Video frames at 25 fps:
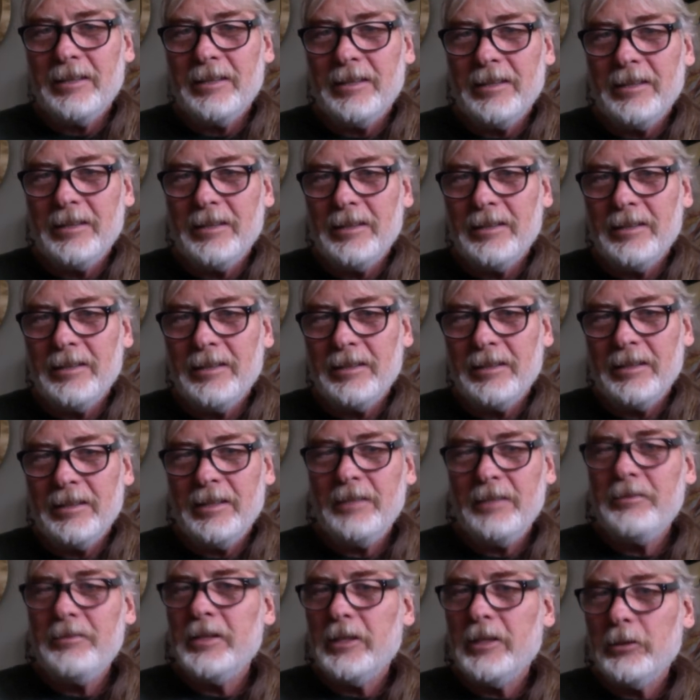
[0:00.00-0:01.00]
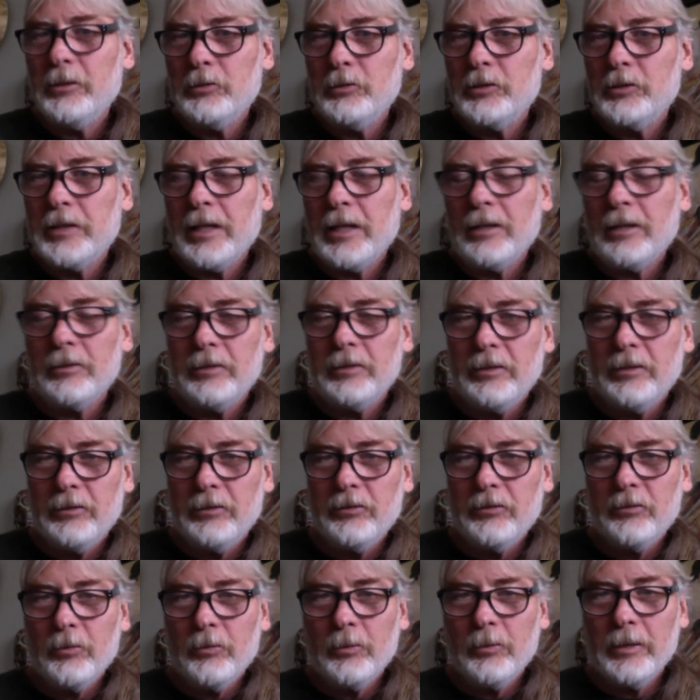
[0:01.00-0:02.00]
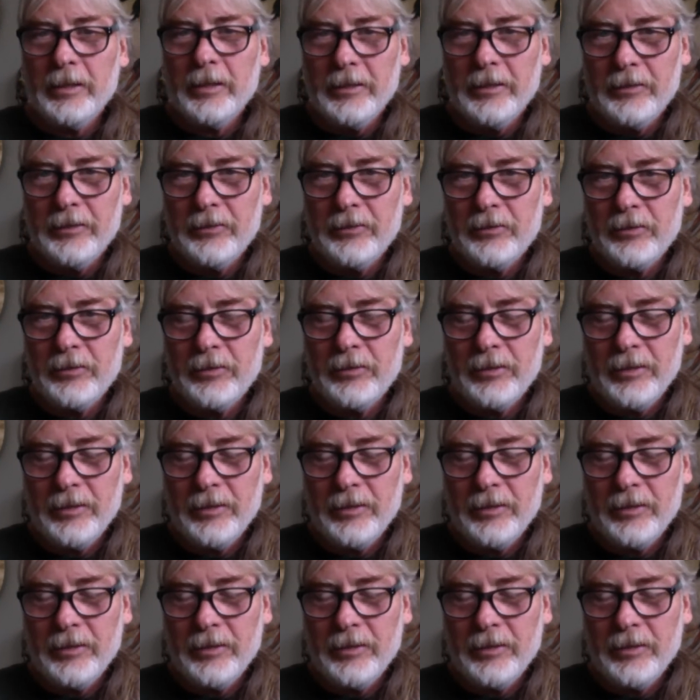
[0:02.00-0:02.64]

uh, live in those childhood stories.